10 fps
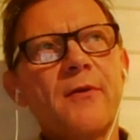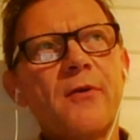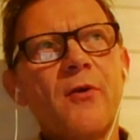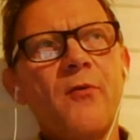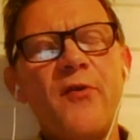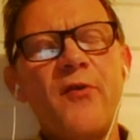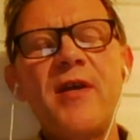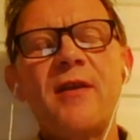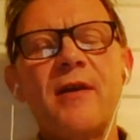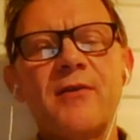
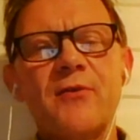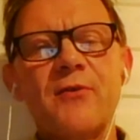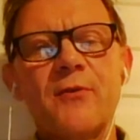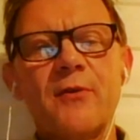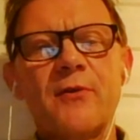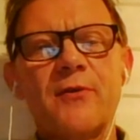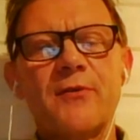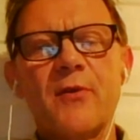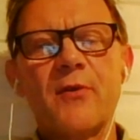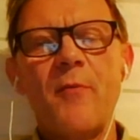reading to
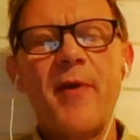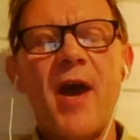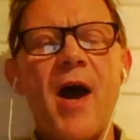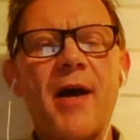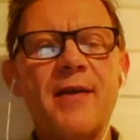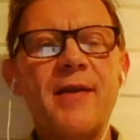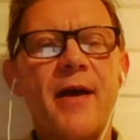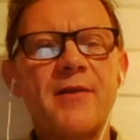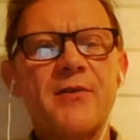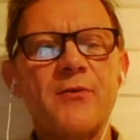go behind
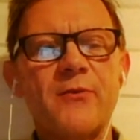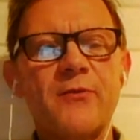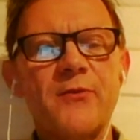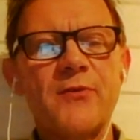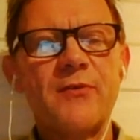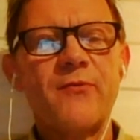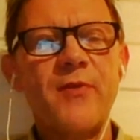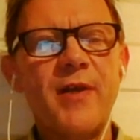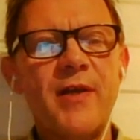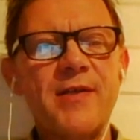that to
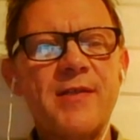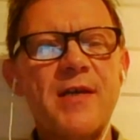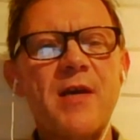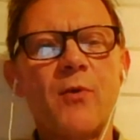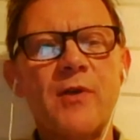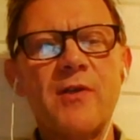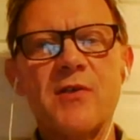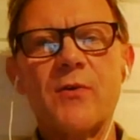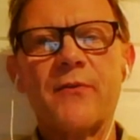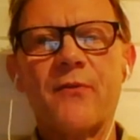really see what it's
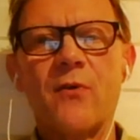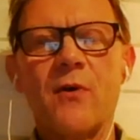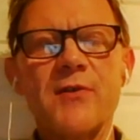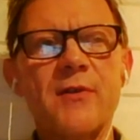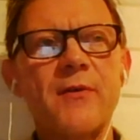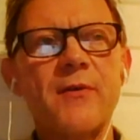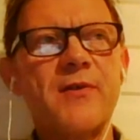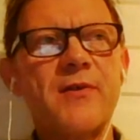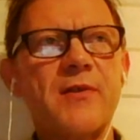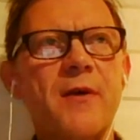good for. So
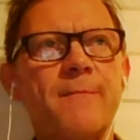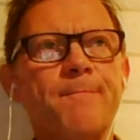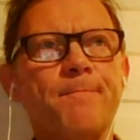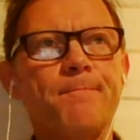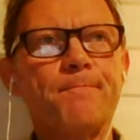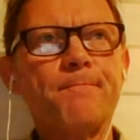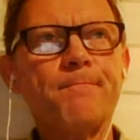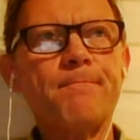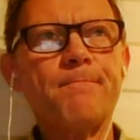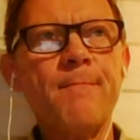it's
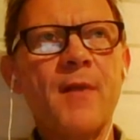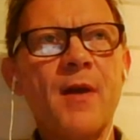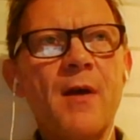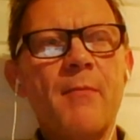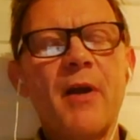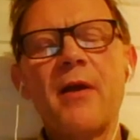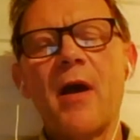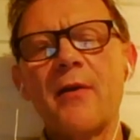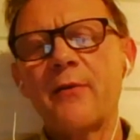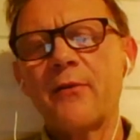but
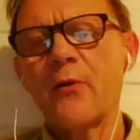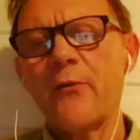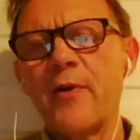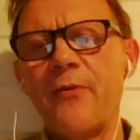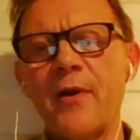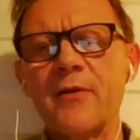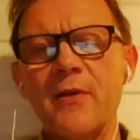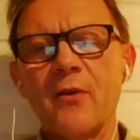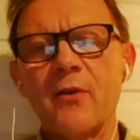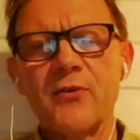I don't really think,
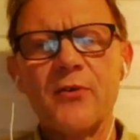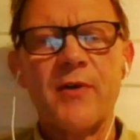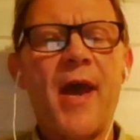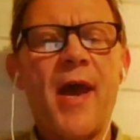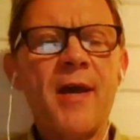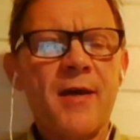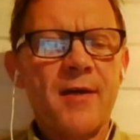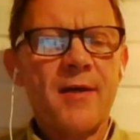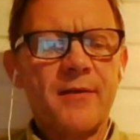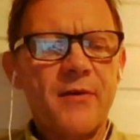not today.
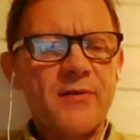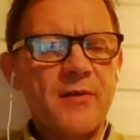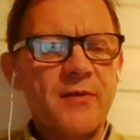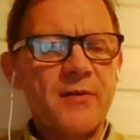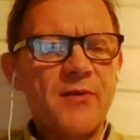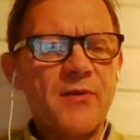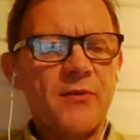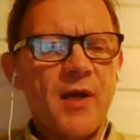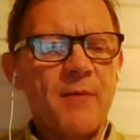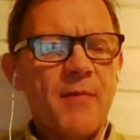There's not
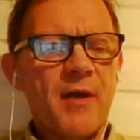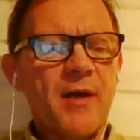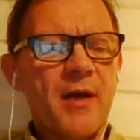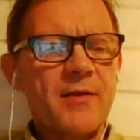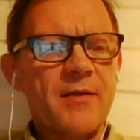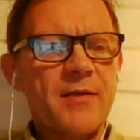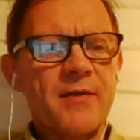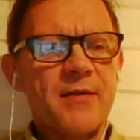that many that